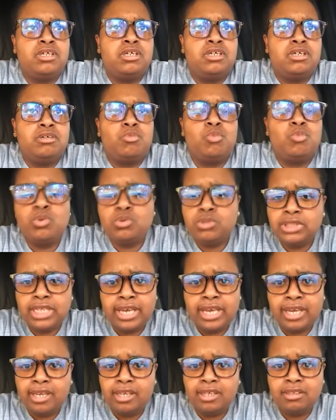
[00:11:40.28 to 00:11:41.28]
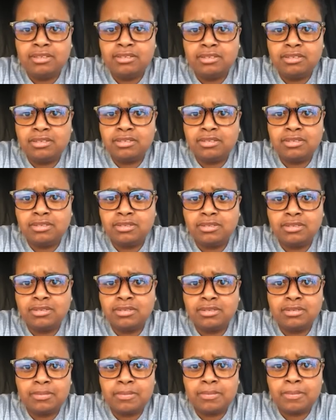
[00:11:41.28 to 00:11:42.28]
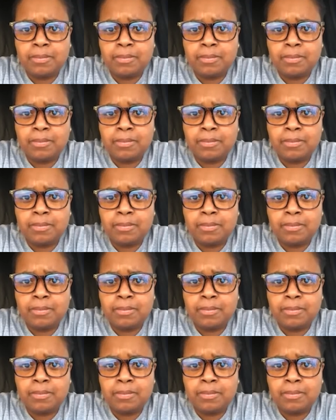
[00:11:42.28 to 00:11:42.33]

do you know any? Now let me ask you